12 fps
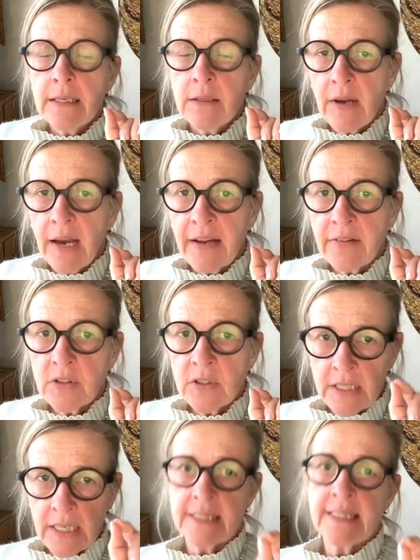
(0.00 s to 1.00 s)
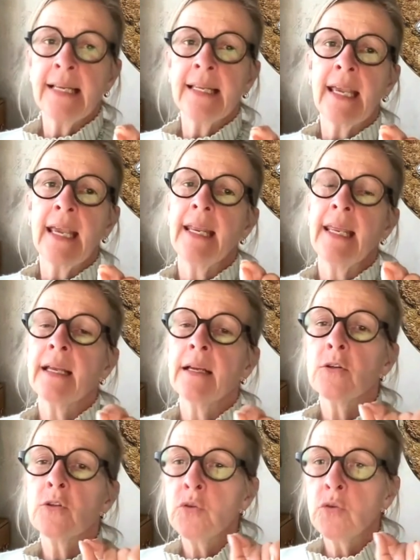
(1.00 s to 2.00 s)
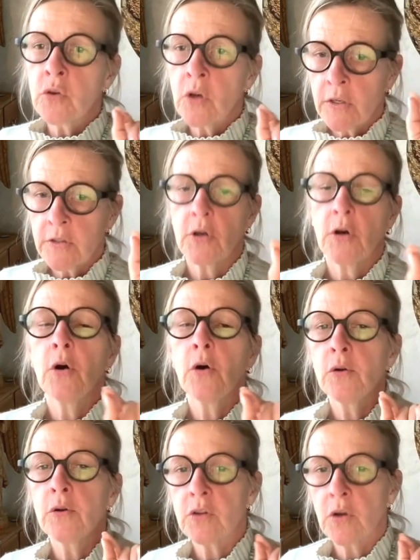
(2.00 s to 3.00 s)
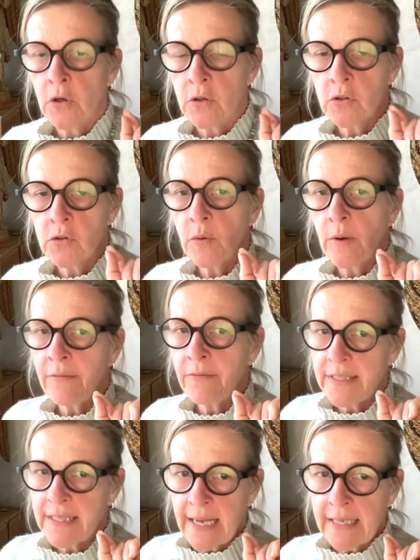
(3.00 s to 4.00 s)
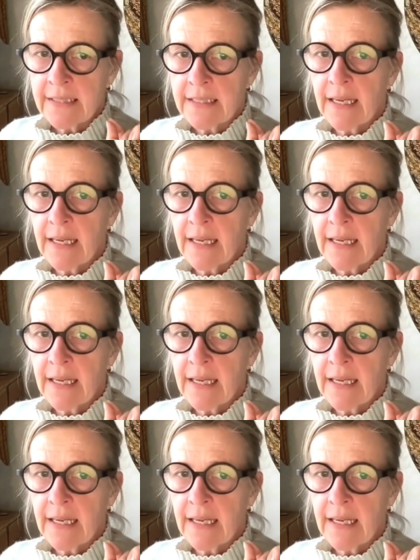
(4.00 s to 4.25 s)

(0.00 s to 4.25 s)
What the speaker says: You have to start delegating. Do not hold on to every task,